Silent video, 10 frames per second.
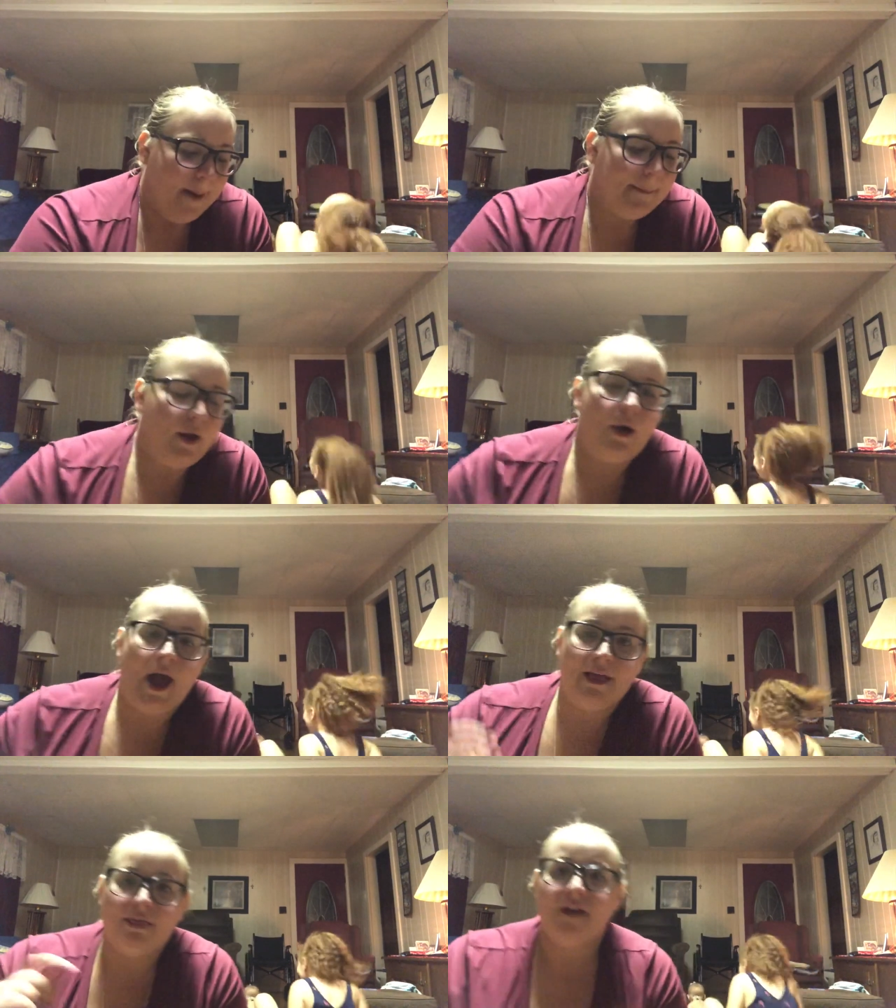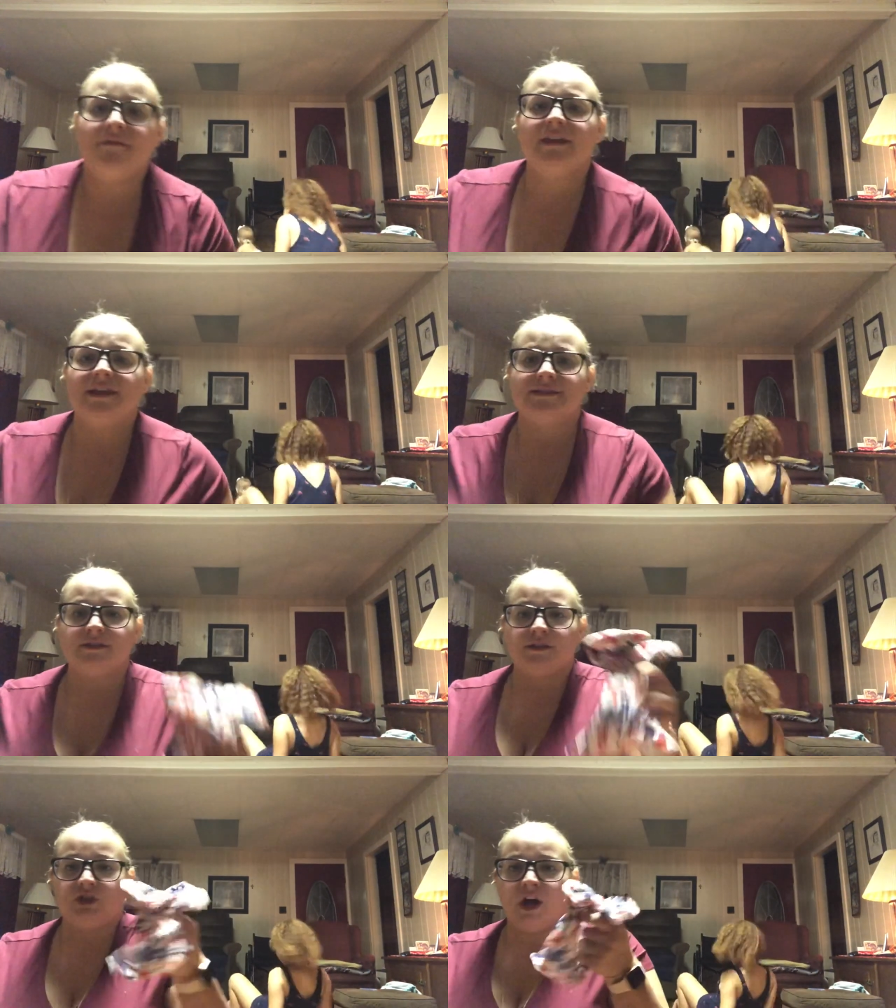But I love this
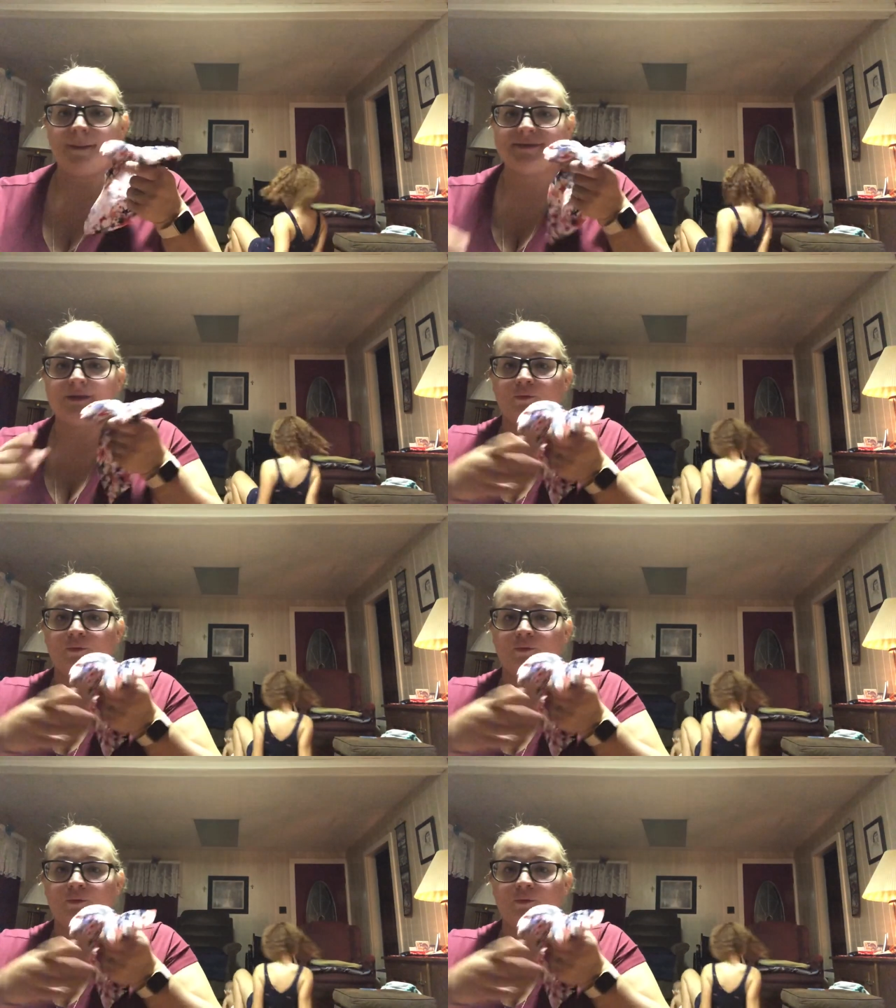shop's